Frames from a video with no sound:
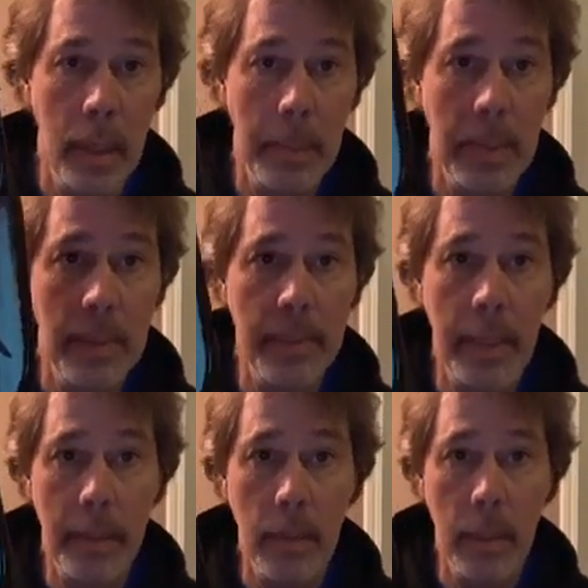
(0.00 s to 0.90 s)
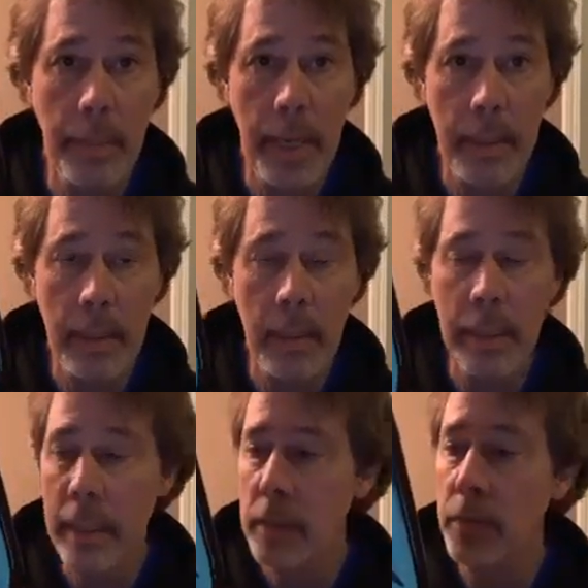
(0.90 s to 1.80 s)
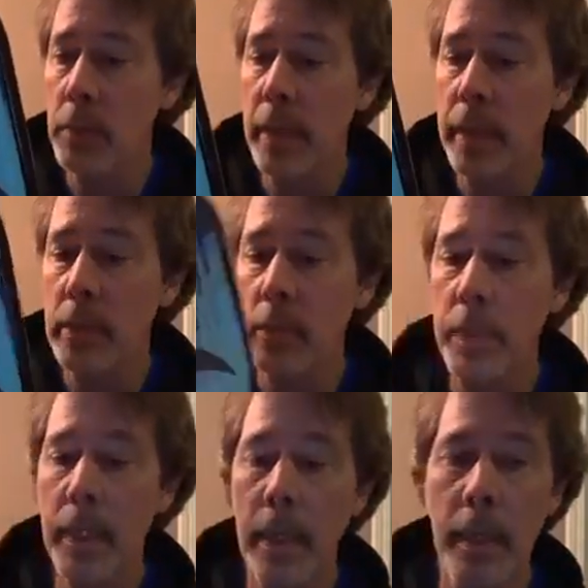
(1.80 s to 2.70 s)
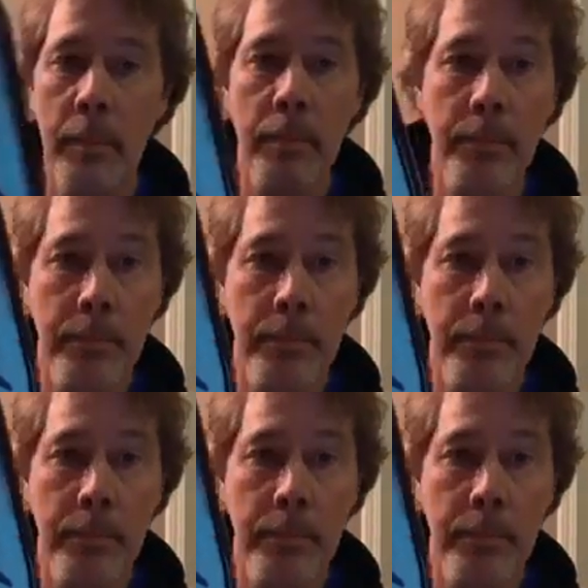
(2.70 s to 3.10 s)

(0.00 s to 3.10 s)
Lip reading: I'm going to tell you all about it in the next few minutes, but I